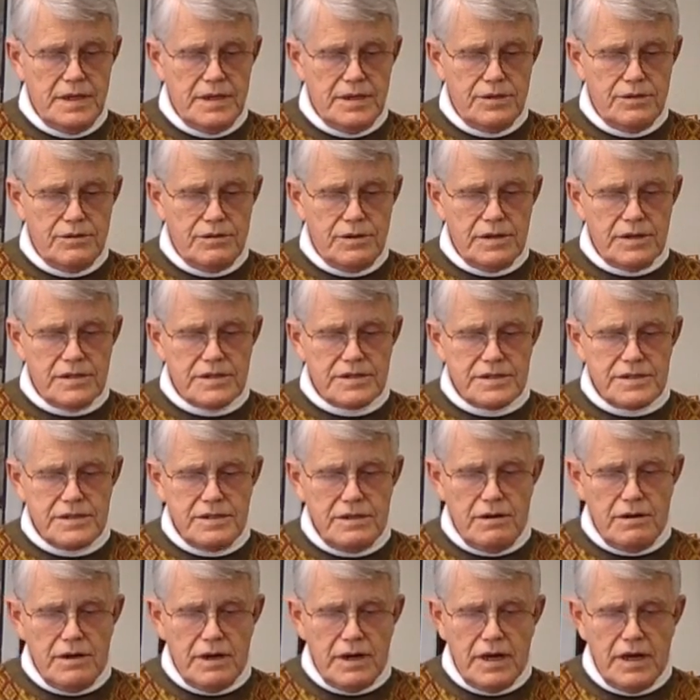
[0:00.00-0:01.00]
During this
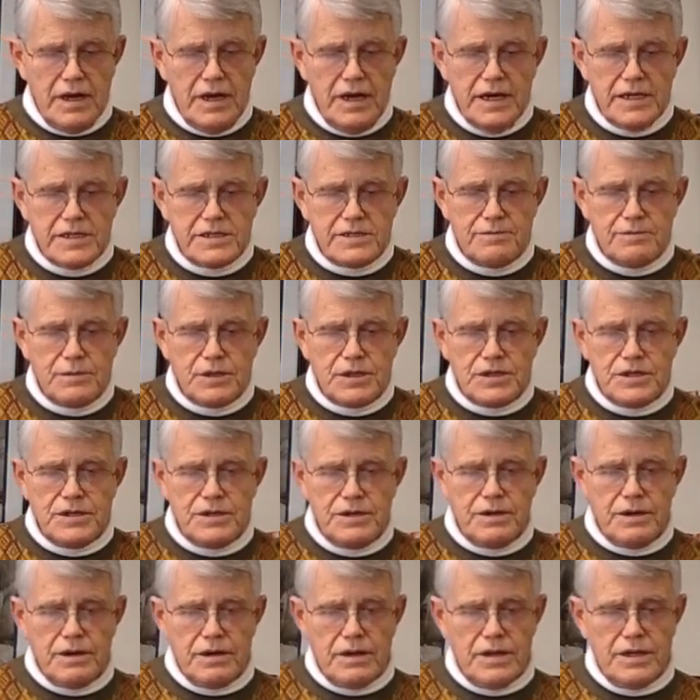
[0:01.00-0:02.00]
dark age of
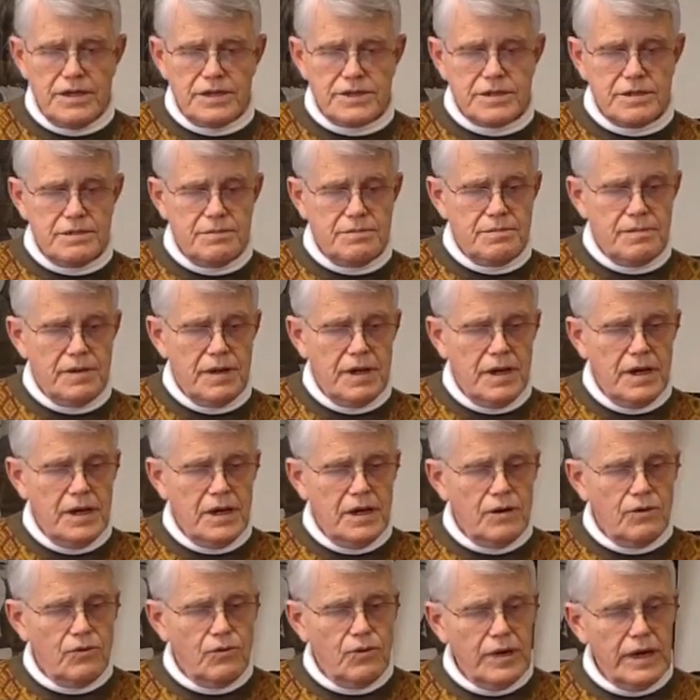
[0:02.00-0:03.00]
materialism,
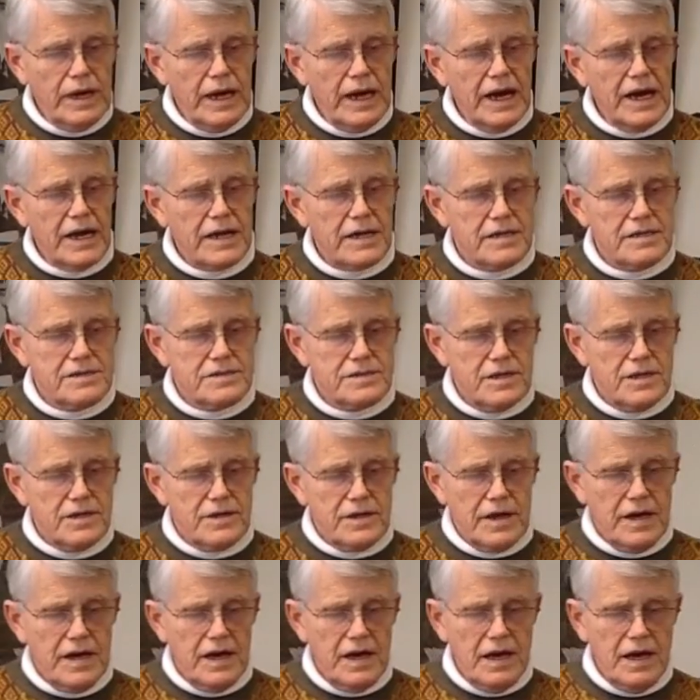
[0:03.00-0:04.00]
we act as
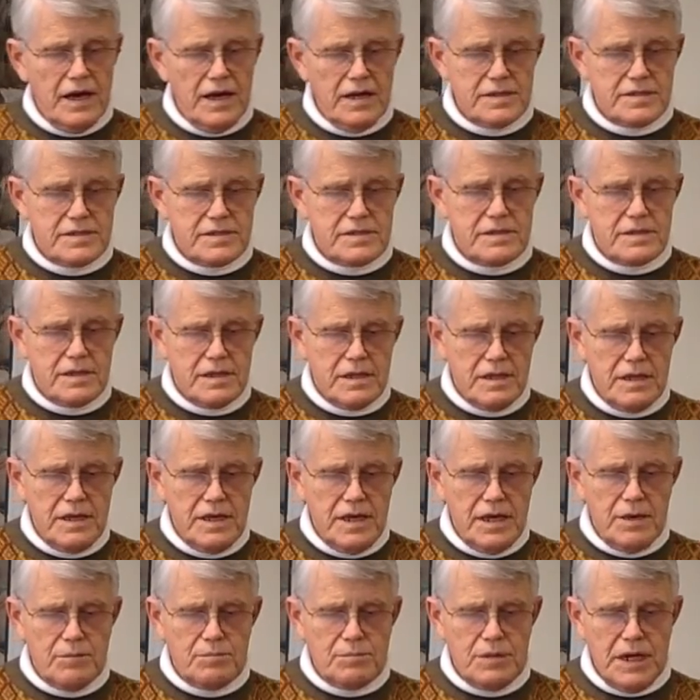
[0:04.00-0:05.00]
either ants
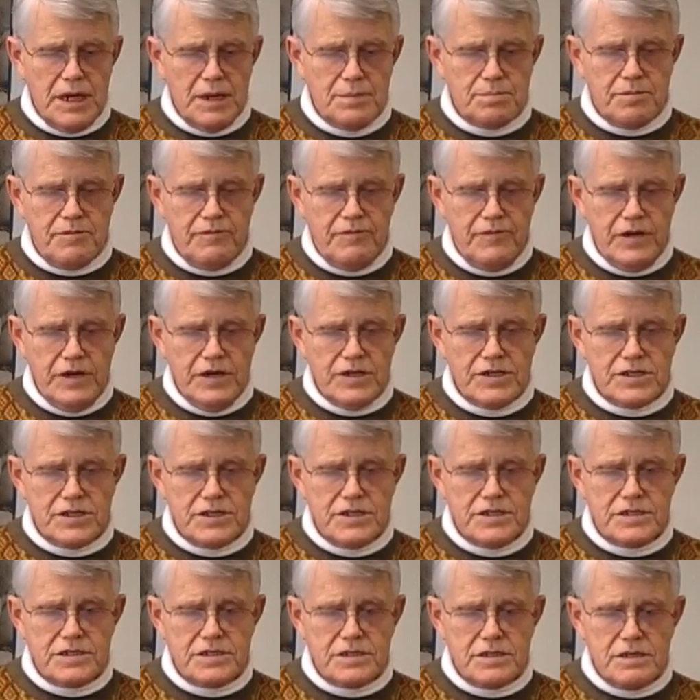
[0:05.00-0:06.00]
laying by
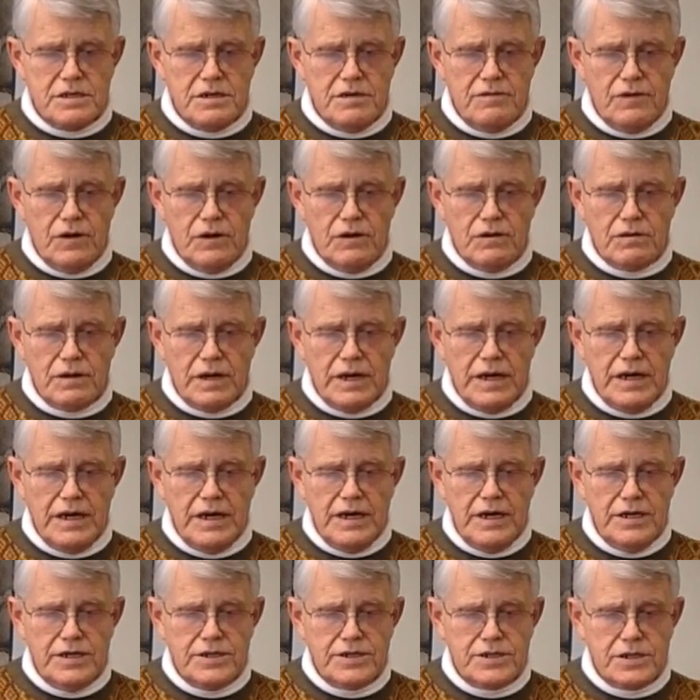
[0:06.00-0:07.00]
provisions of old
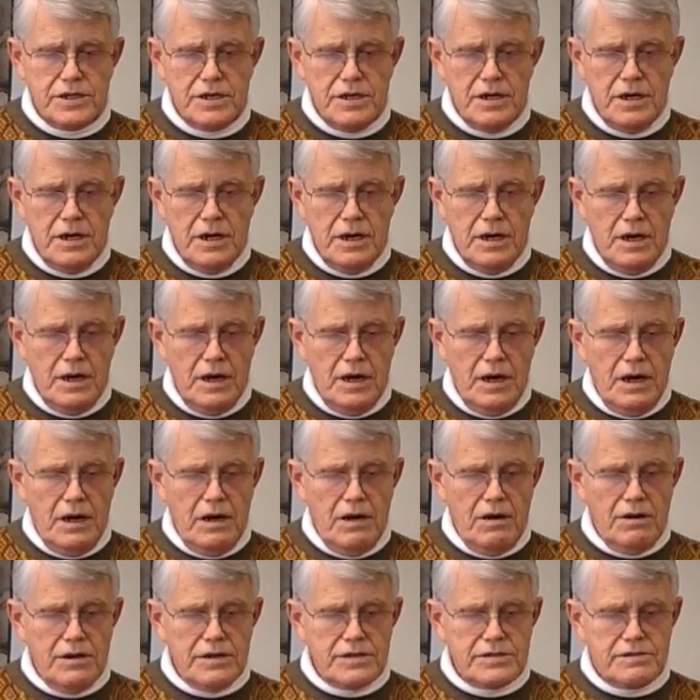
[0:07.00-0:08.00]
age,
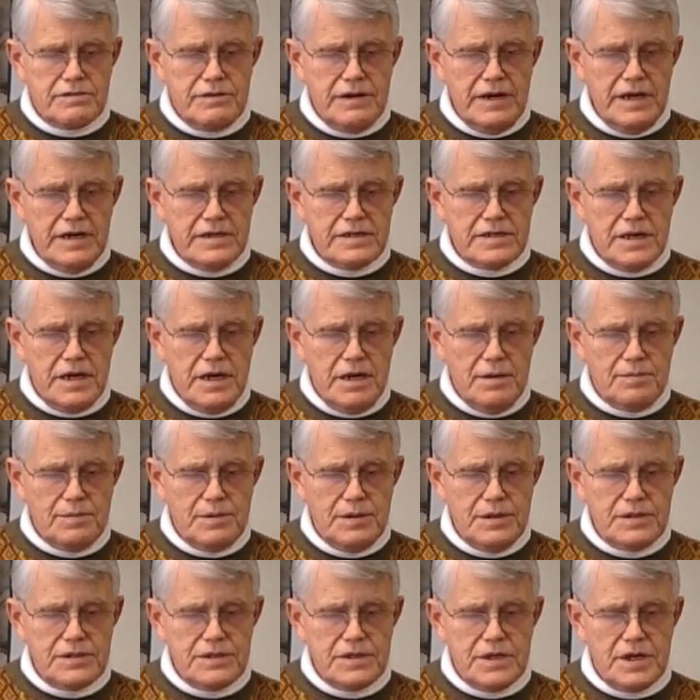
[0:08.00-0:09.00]
or as
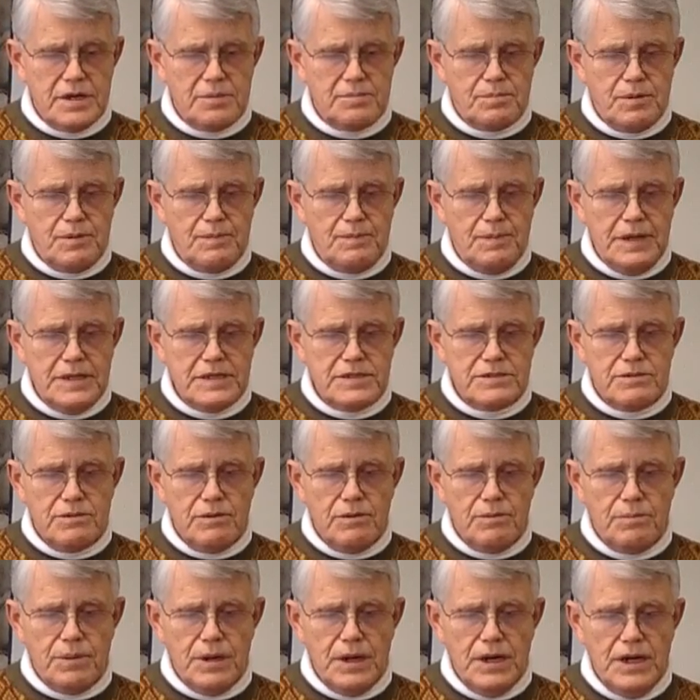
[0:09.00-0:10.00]
grasshoppers in a
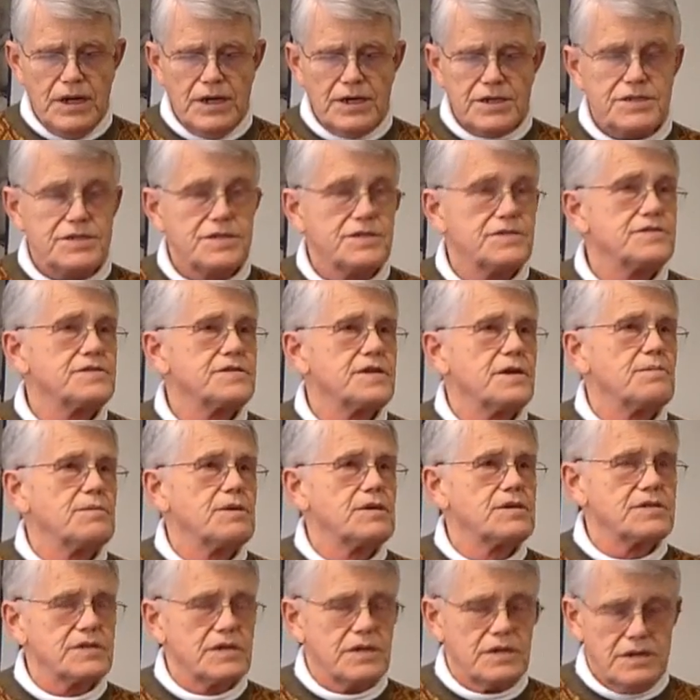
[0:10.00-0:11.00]
perpetual buzz and
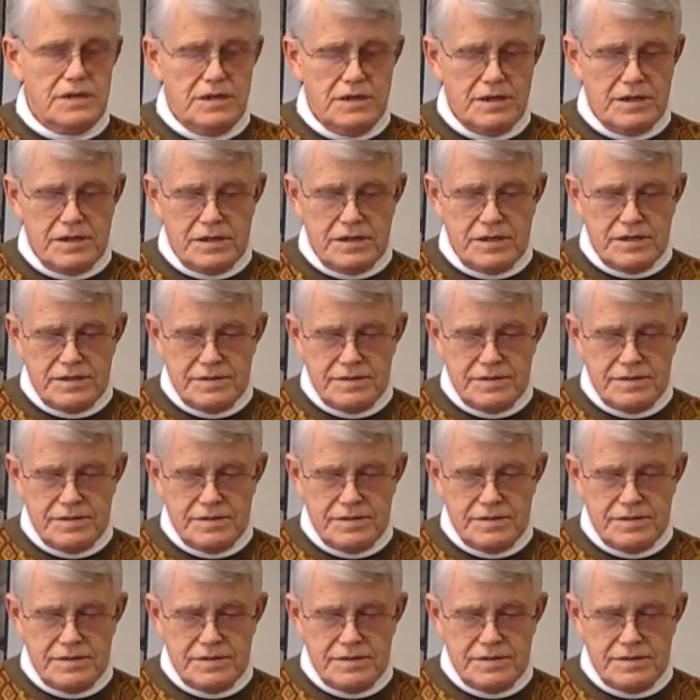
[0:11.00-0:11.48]
summer song.